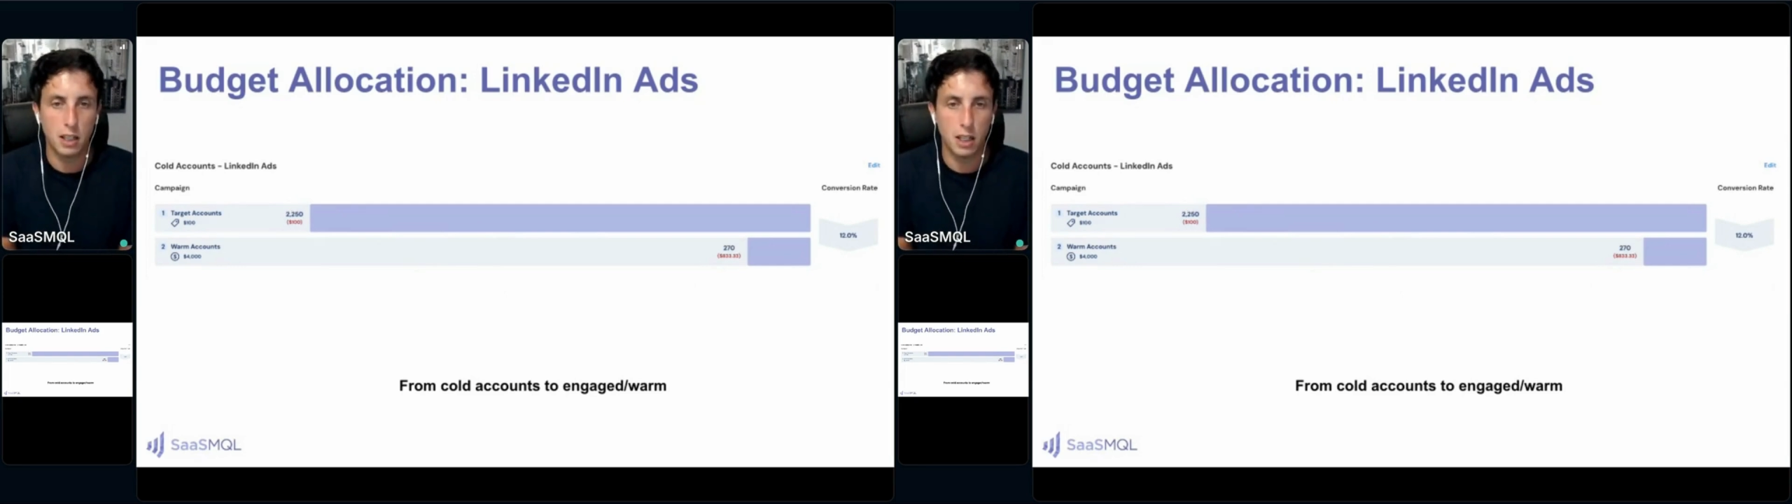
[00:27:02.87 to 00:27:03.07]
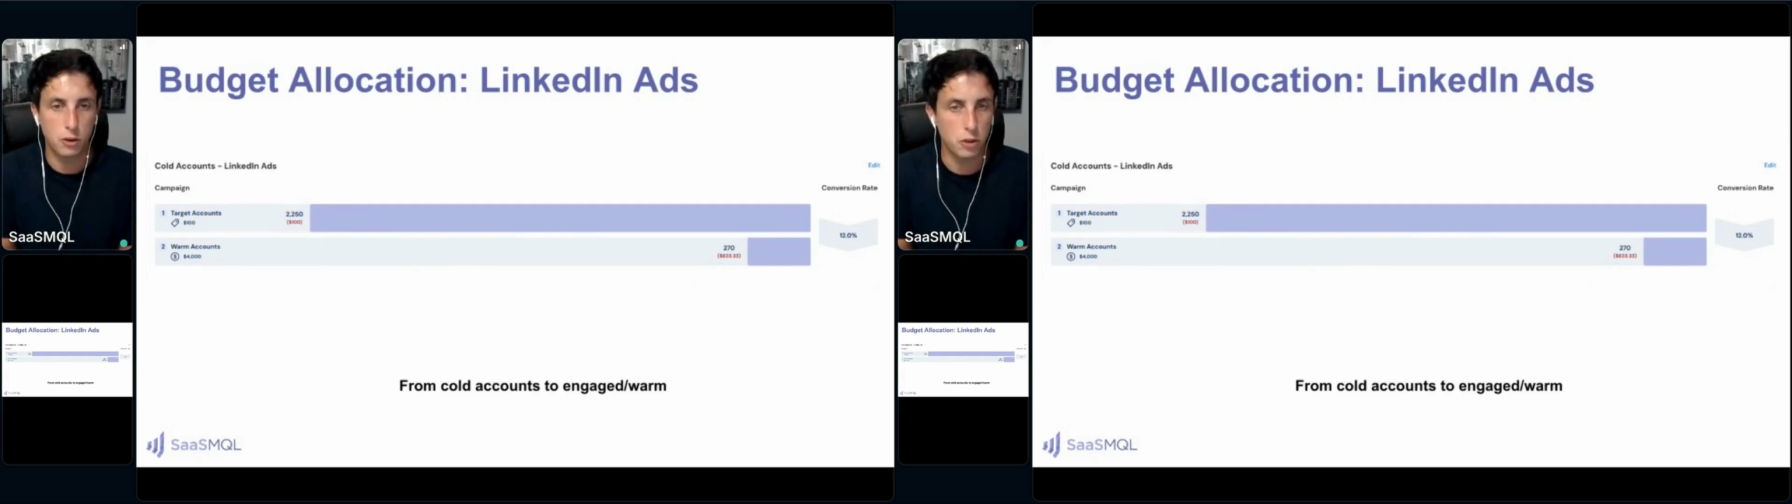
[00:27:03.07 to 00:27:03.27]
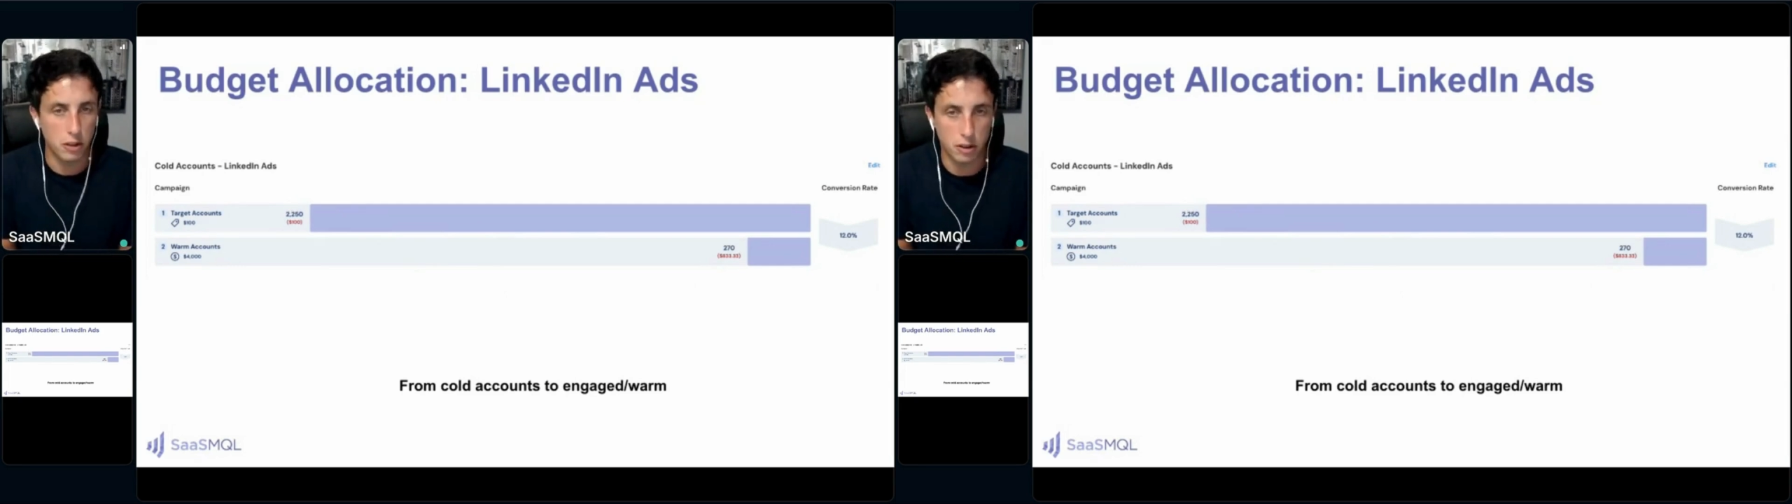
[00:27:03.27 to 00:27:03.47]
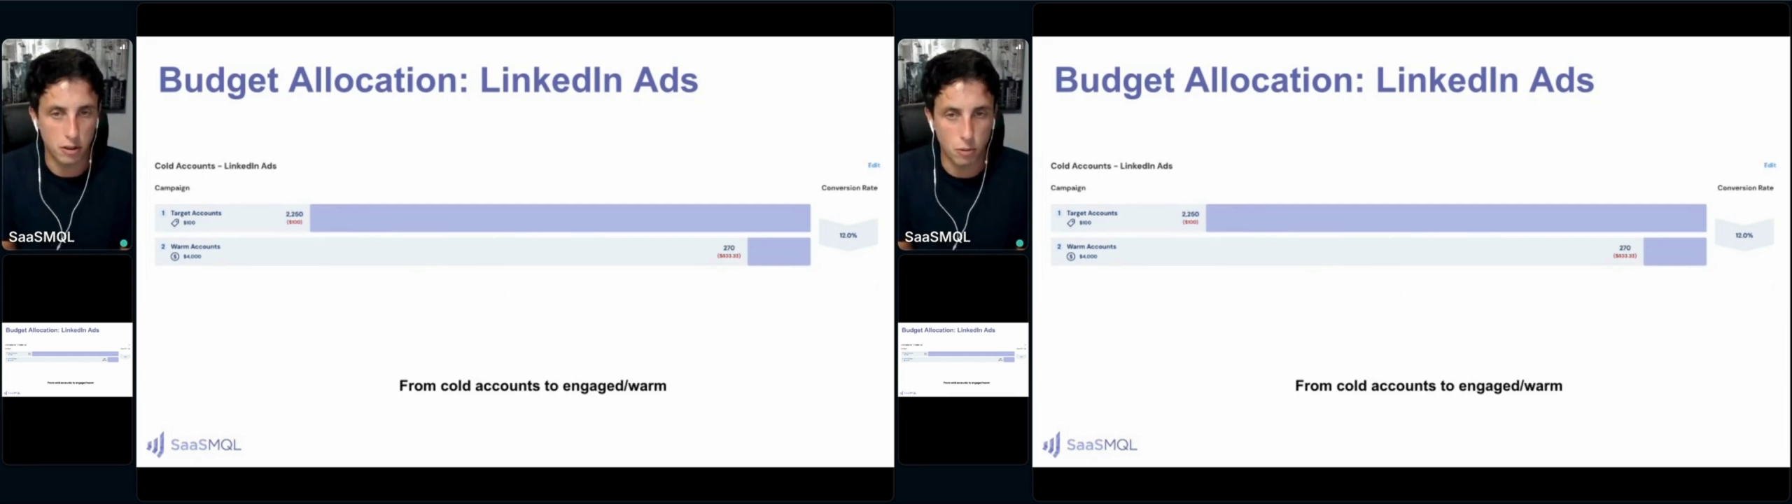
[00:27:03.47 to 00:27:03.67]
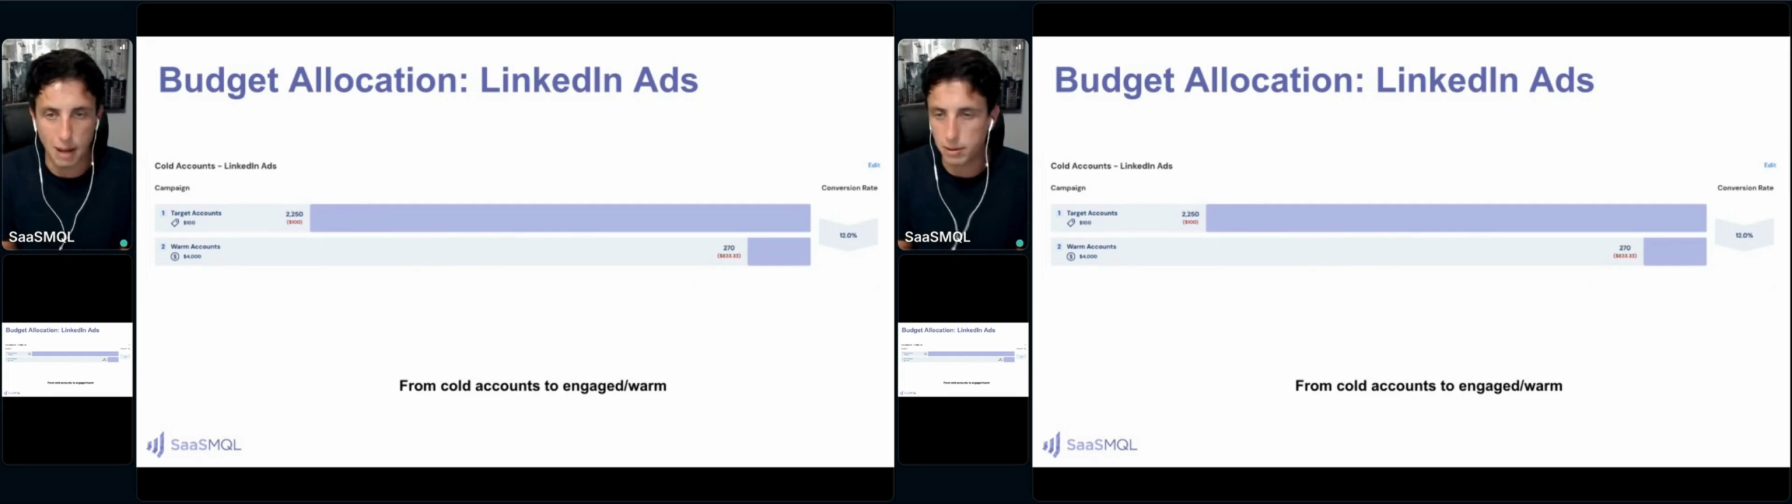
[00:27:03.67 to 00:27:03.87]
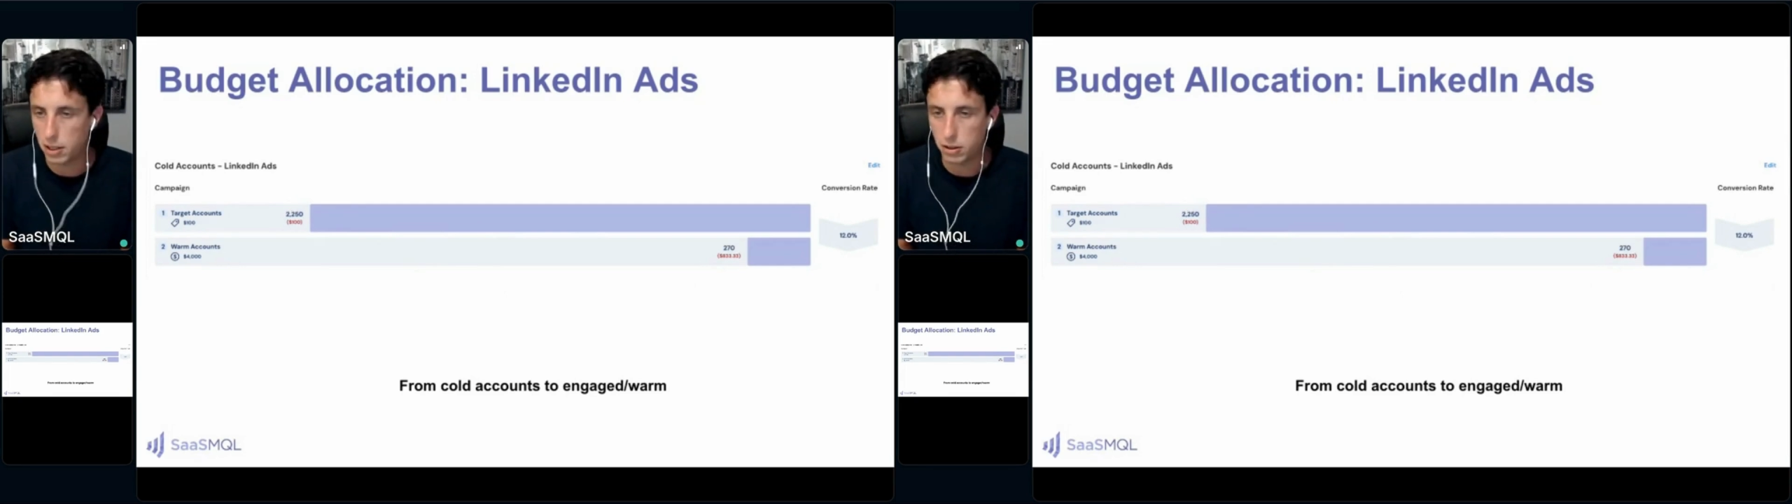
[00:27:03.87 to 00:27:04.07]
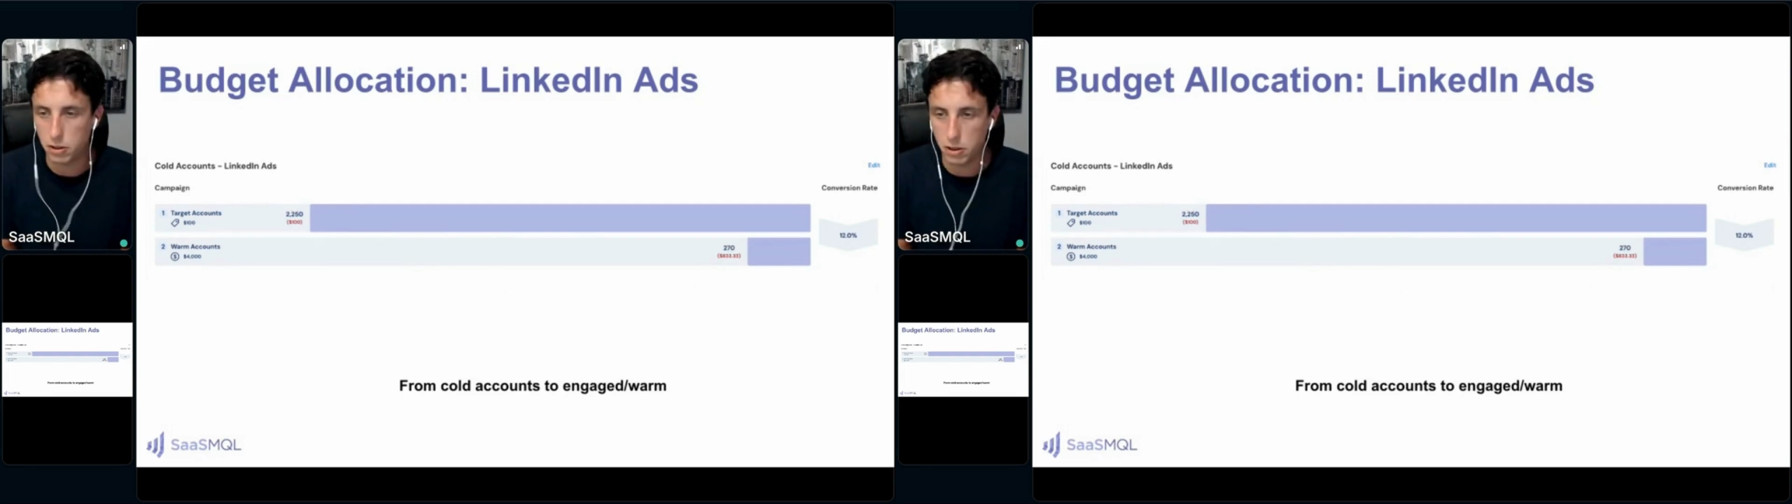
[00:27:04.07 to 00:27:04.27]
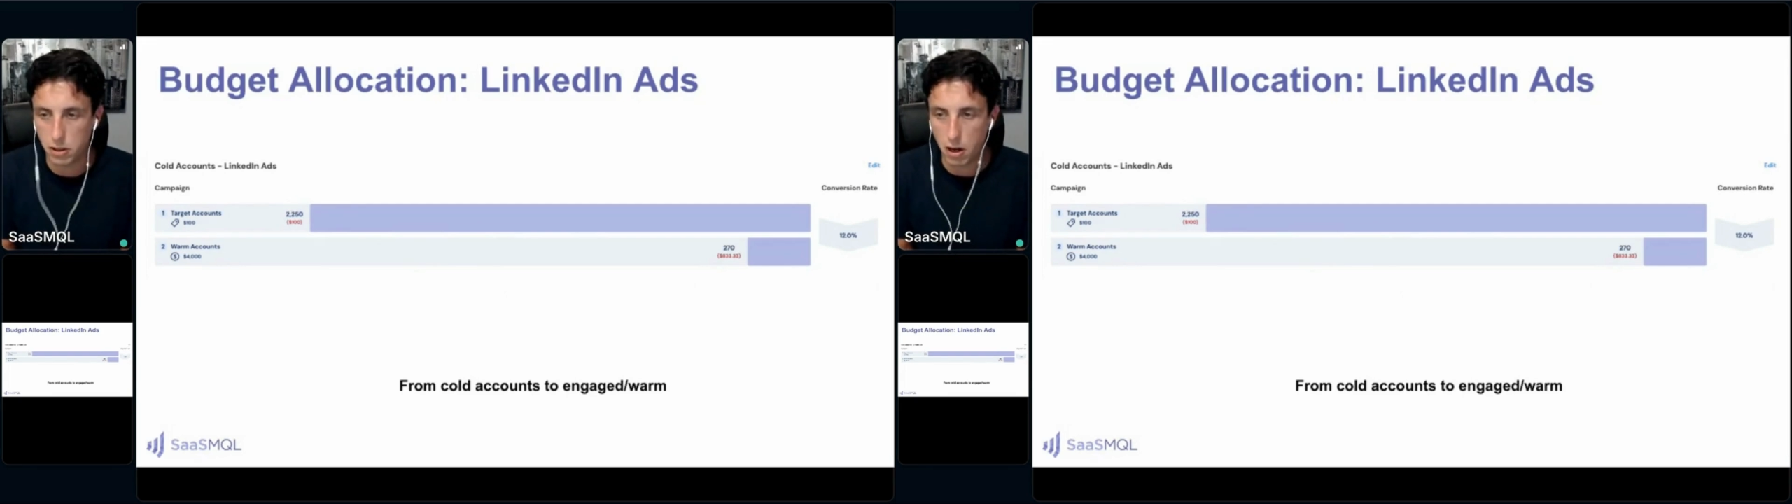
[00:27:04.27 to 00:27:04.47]
to your
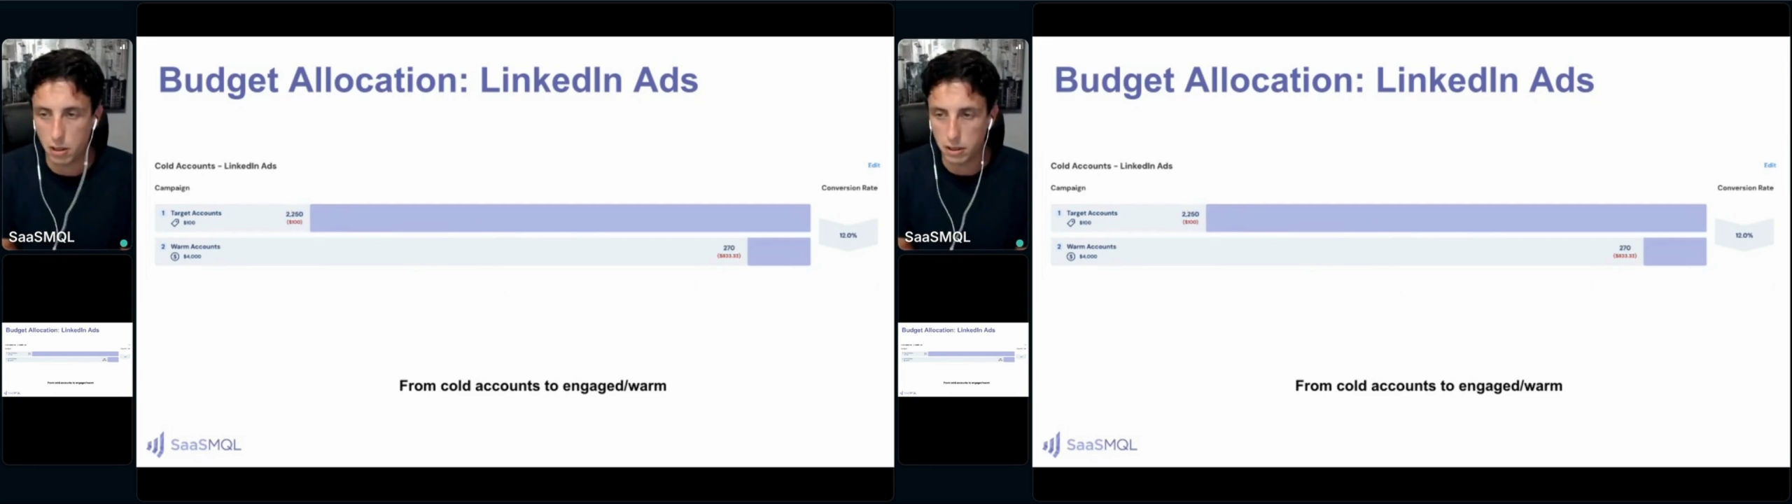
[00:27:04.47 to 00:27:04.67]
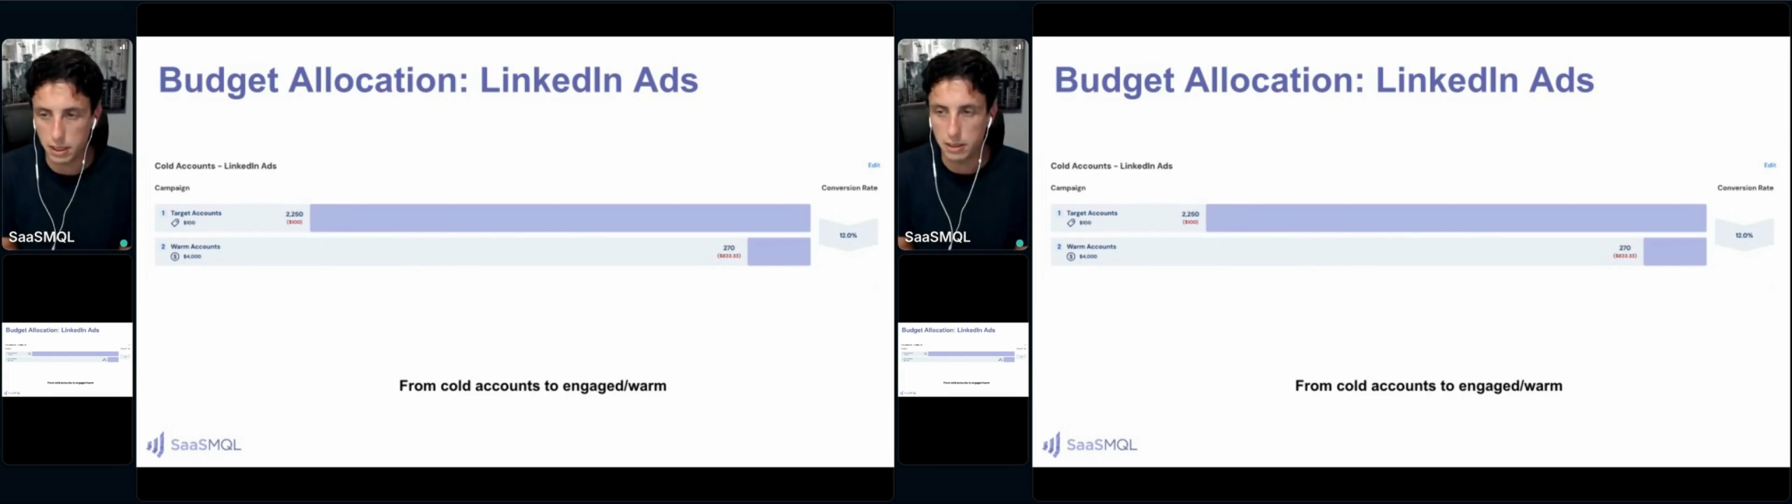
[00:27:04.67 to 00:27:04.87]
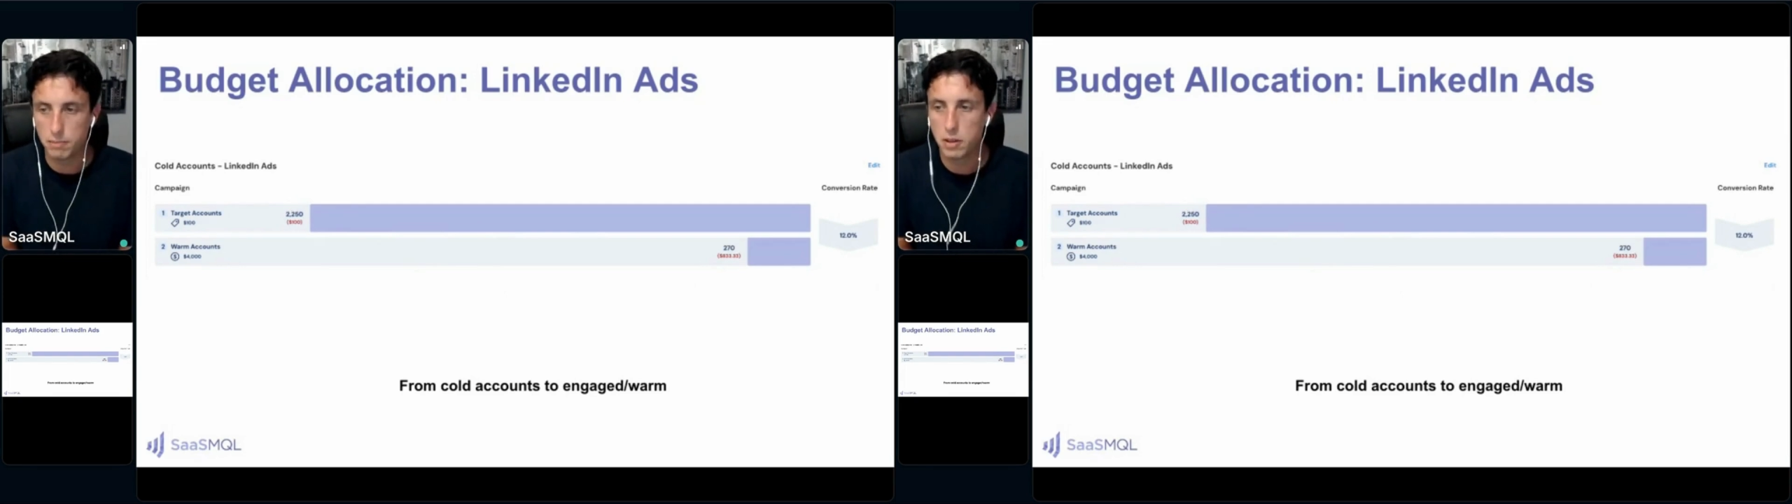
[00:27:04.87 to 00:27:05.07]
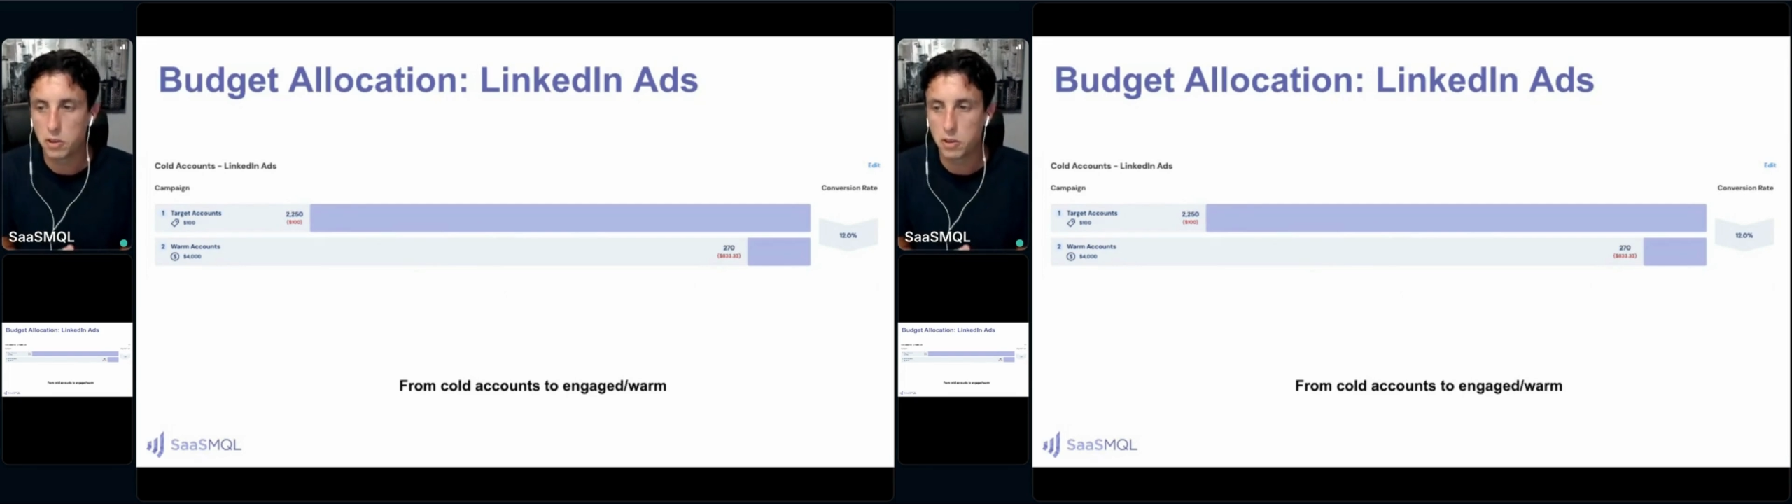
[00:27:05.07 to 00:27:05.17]
website, to your content.